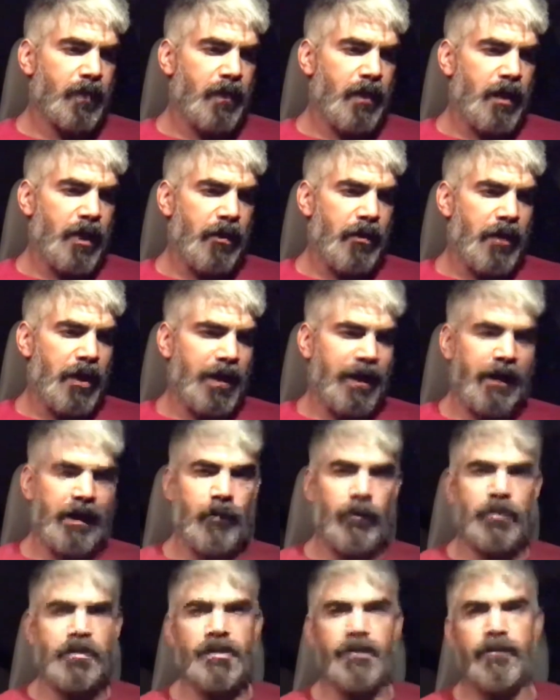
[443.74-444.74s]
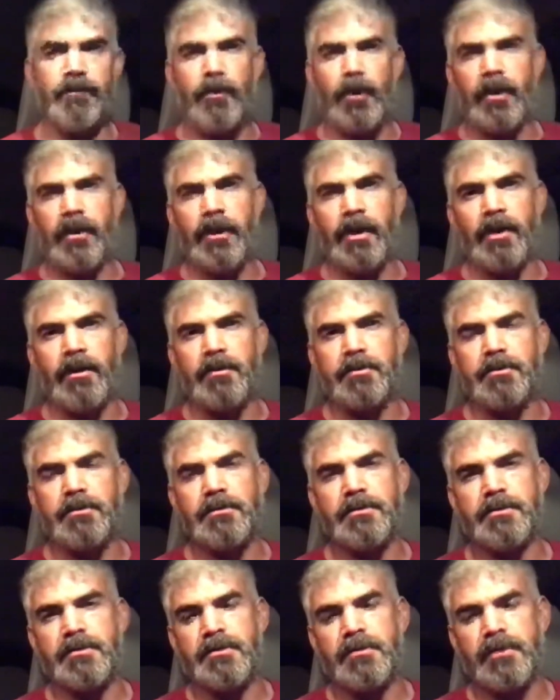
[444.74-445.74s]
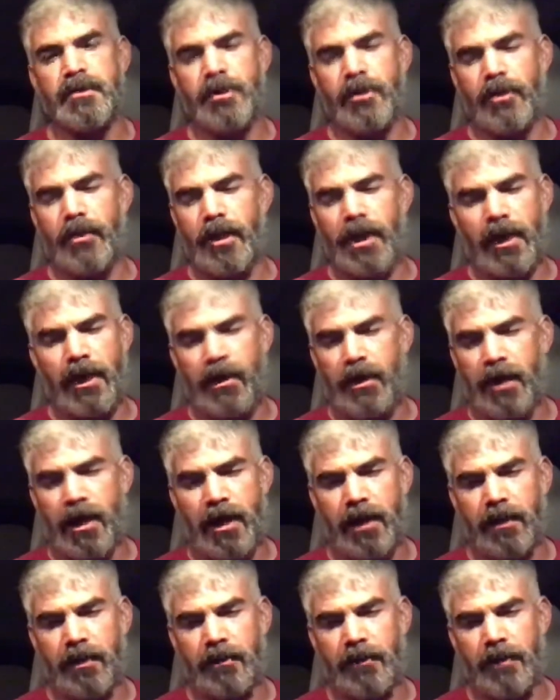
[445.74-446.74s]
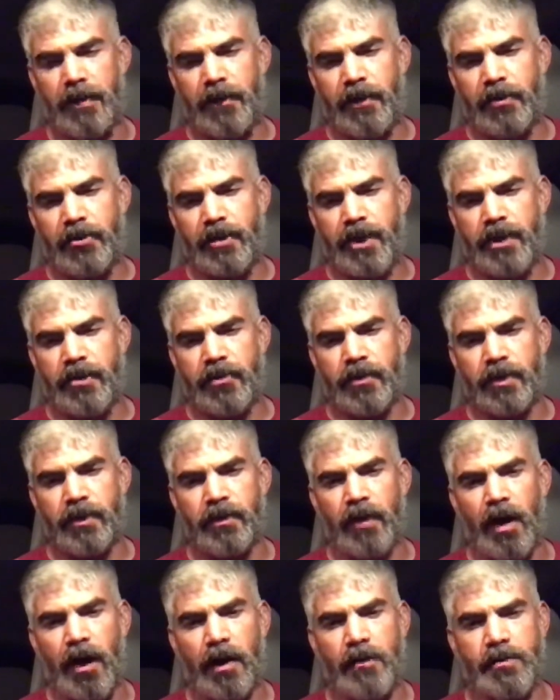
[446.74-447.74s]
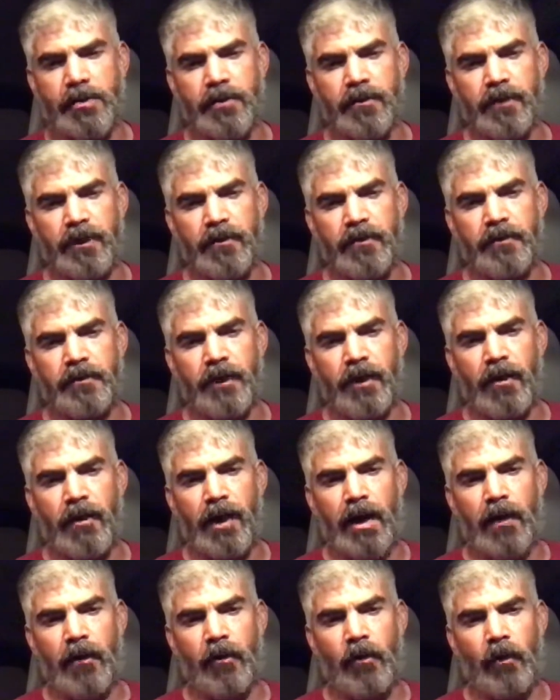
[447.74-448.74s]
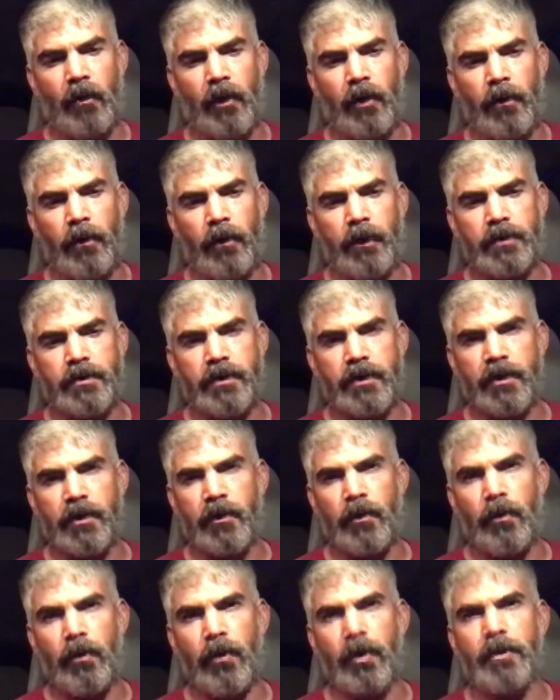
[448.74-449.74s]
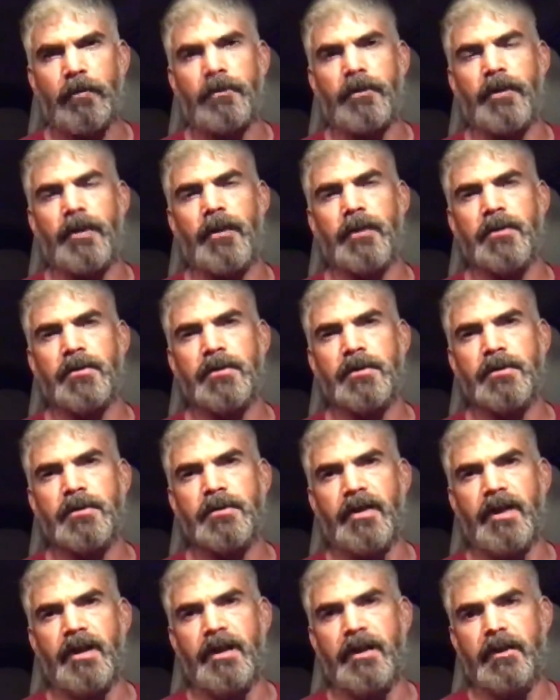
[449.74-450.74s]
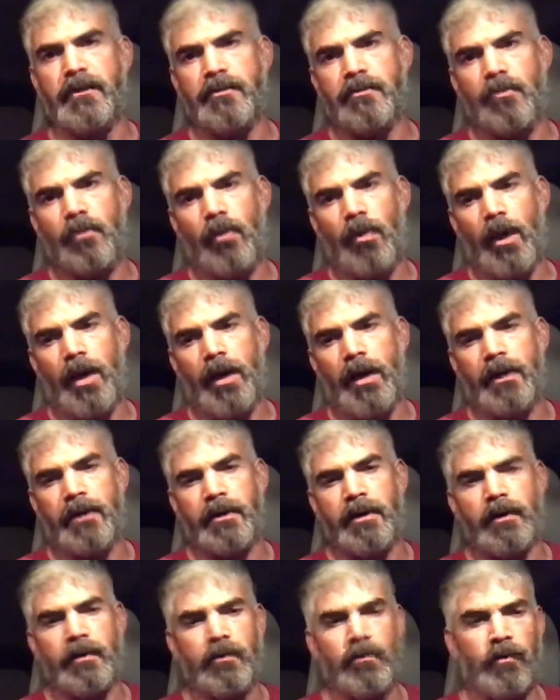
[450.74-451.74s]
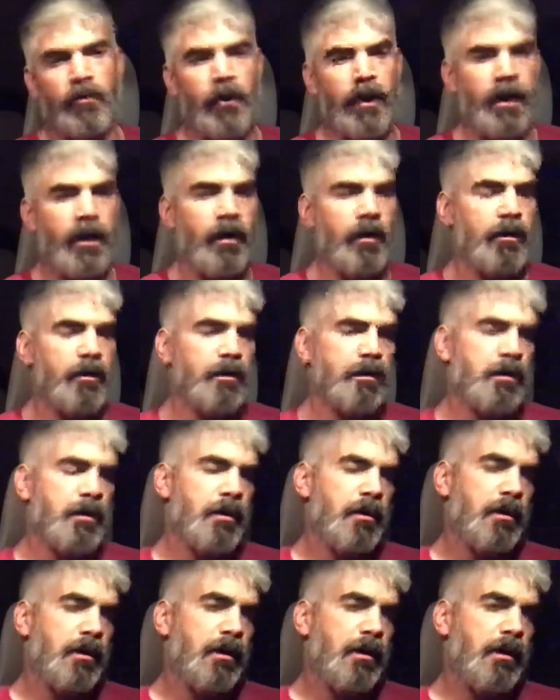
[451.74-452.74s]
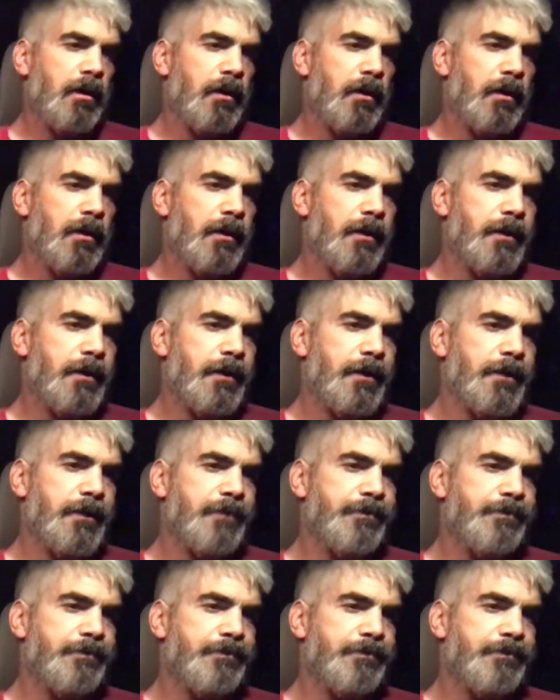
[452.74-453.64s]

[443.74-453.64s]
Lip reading: yeah, you got to eat what's in front of you. You know, you got to maybe change with the times and figure out what's going to work for you to eat when and where. But